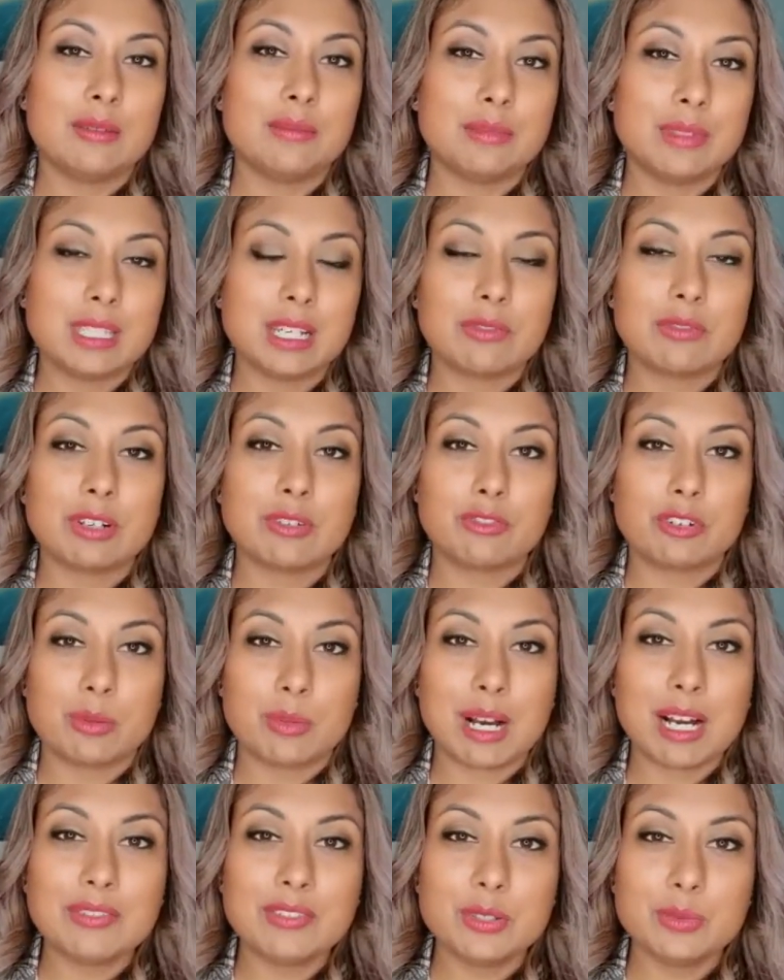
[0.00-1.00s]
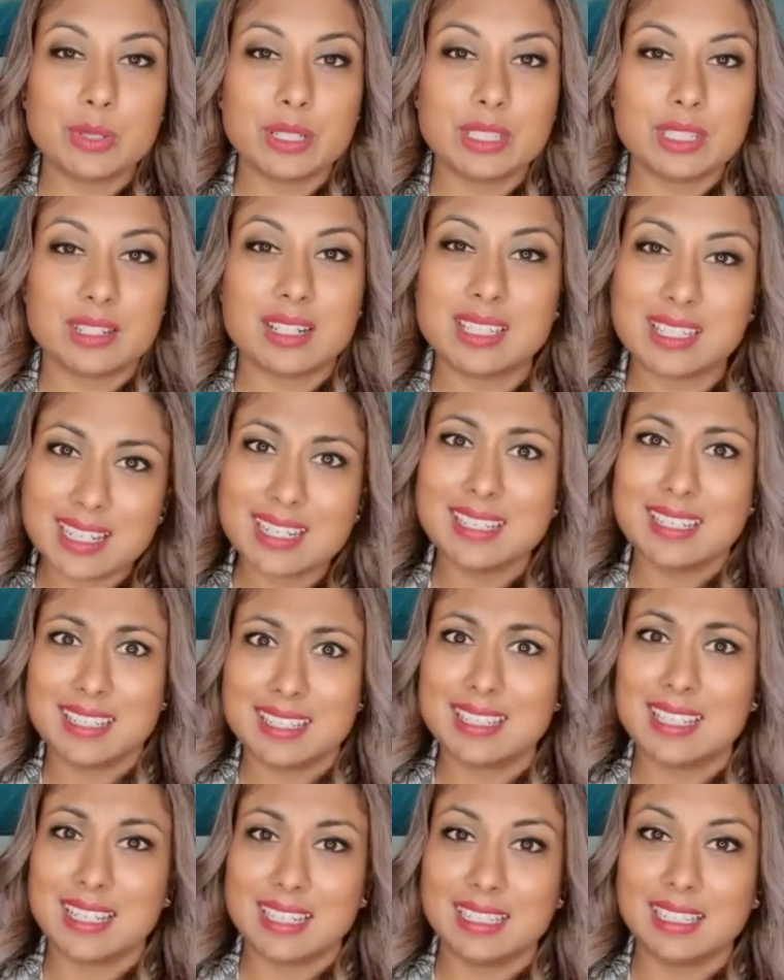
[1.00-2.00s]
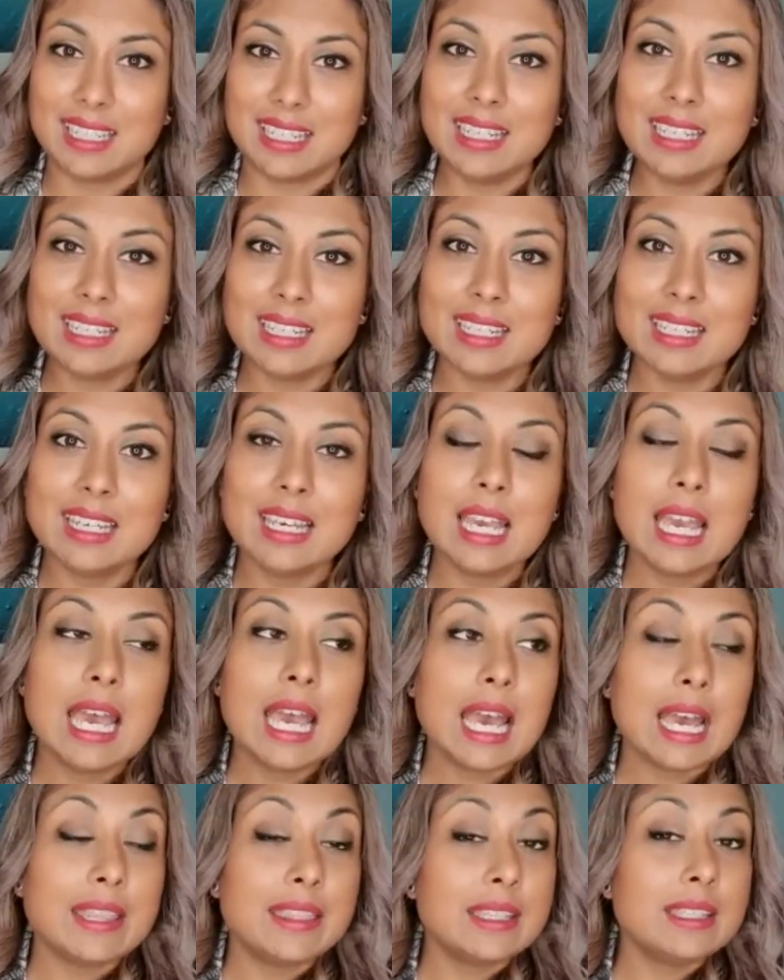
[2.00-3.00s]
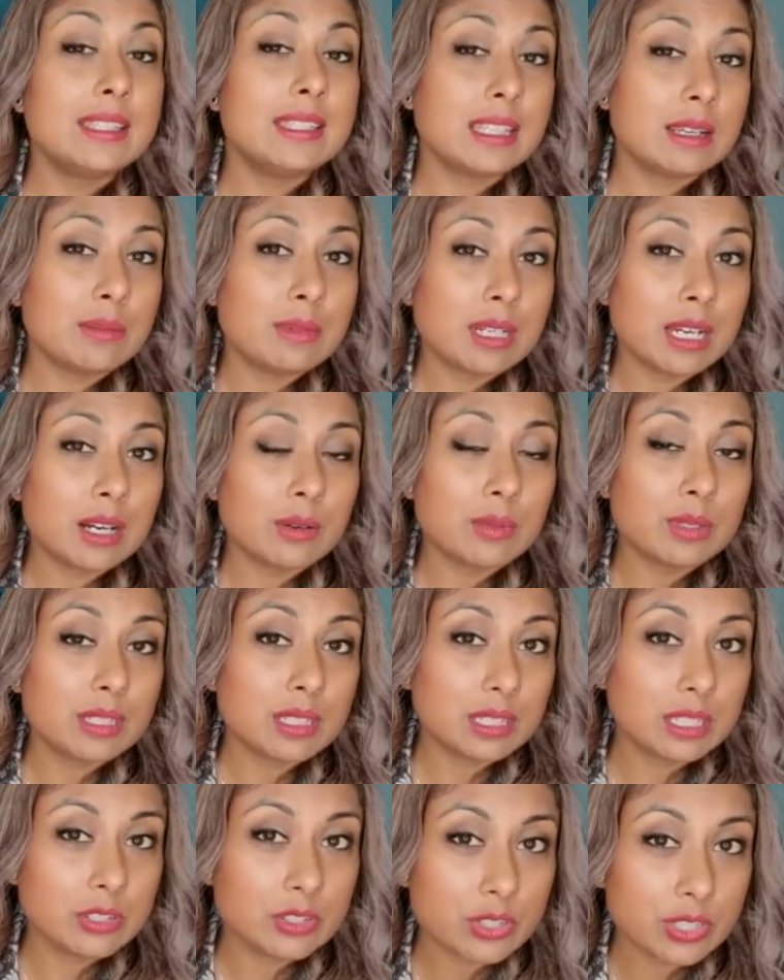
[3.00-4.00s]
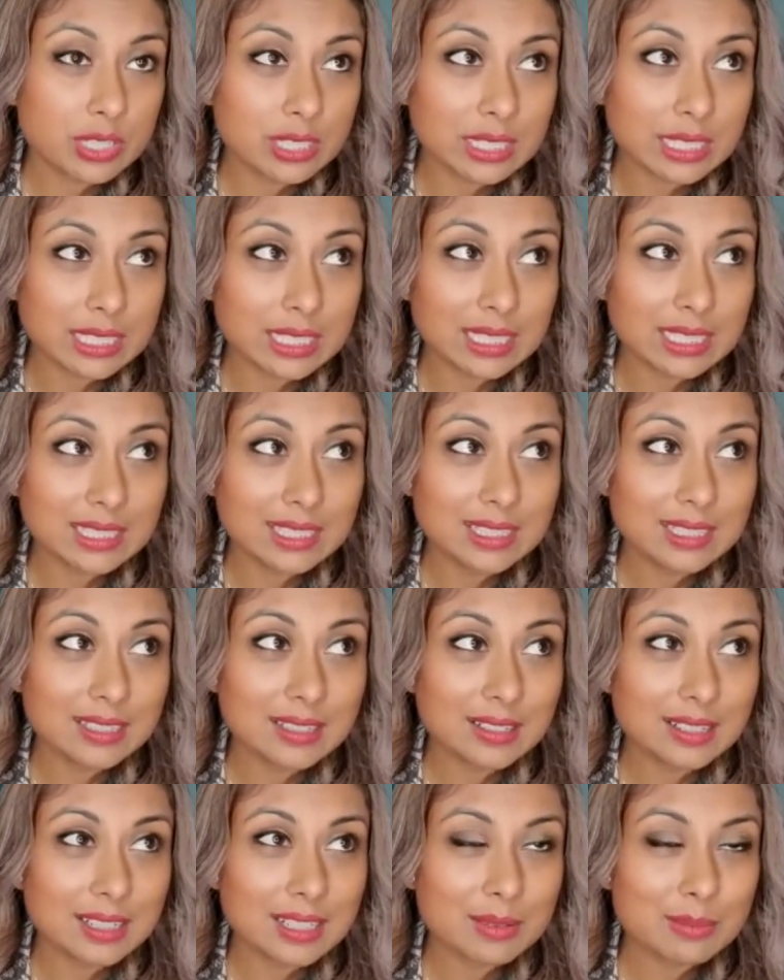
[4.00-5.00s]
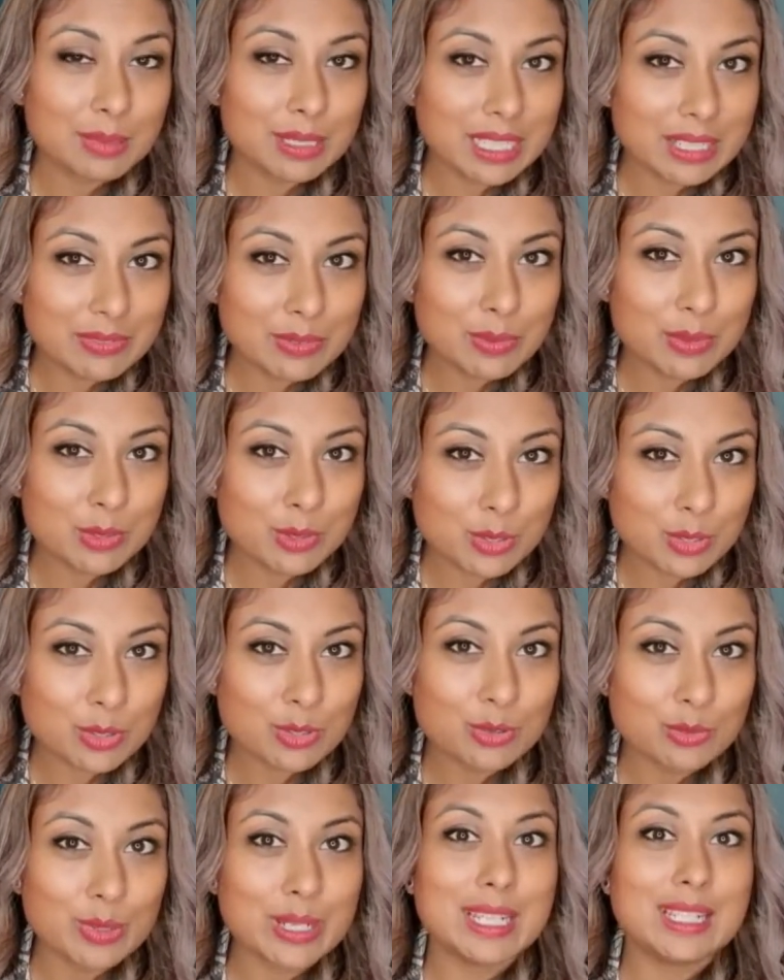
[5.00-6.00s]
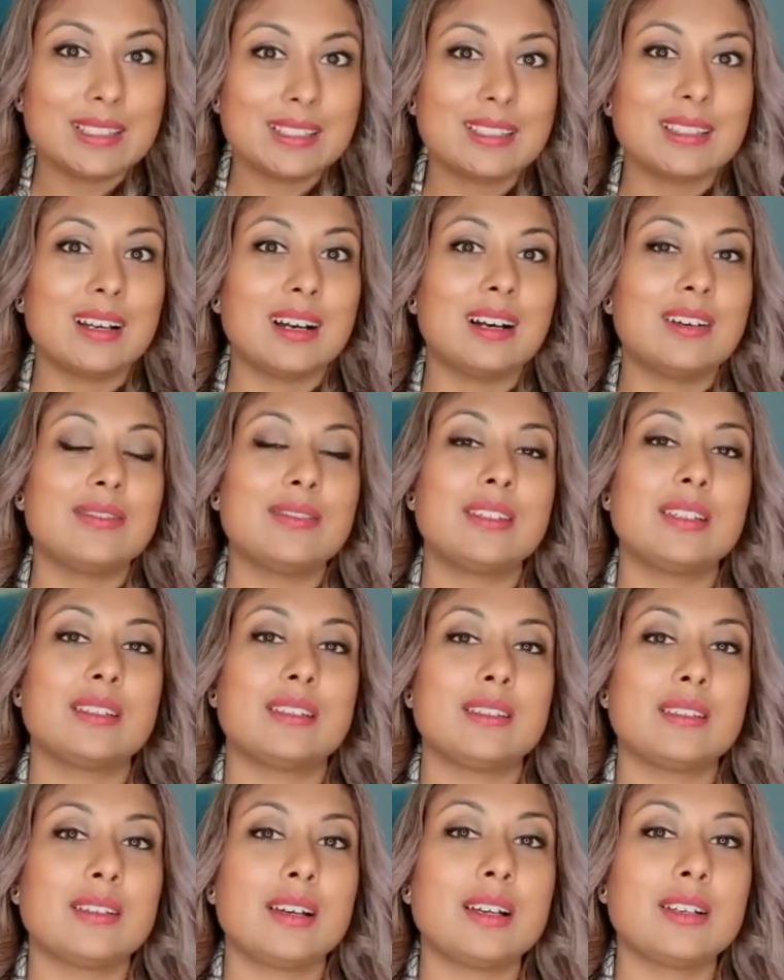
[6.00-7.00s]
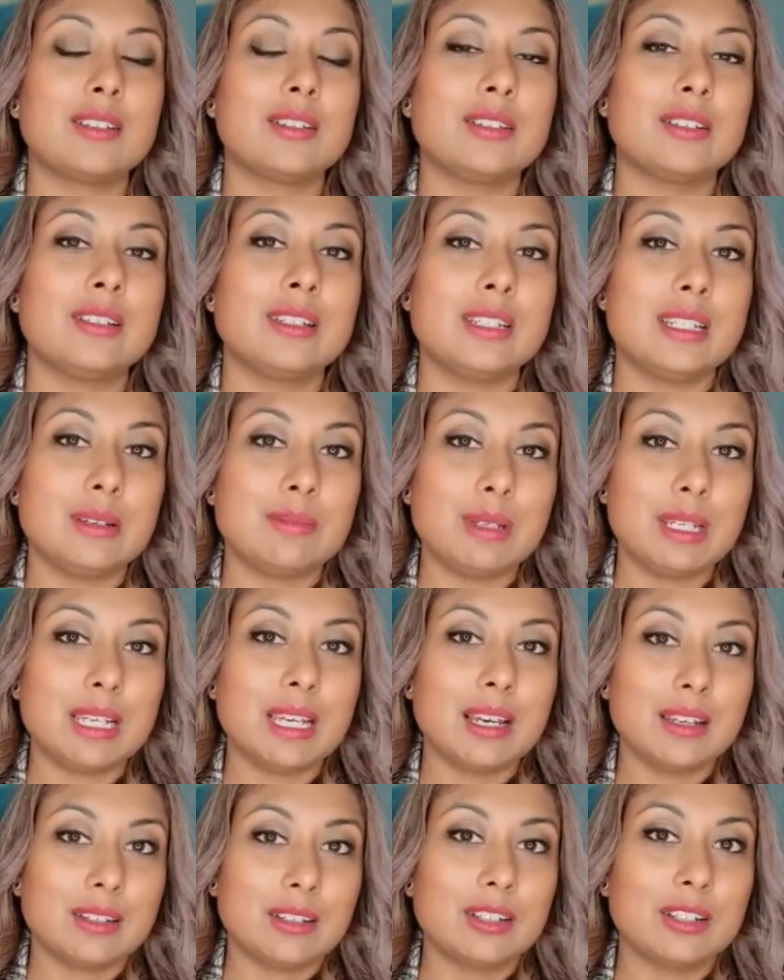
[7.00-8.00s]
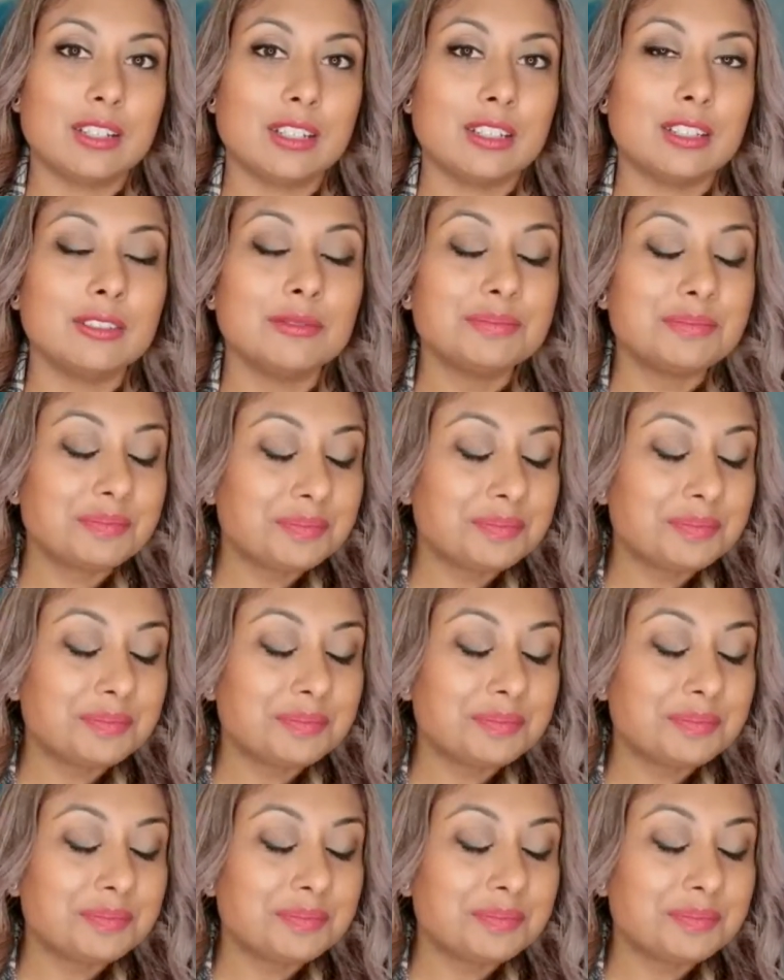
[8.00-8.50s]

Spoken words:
suffering from afterwards. And I started to see a link. And this seminar was literally, I believe it was 2 weeks after Cyclone Debbie had occurred.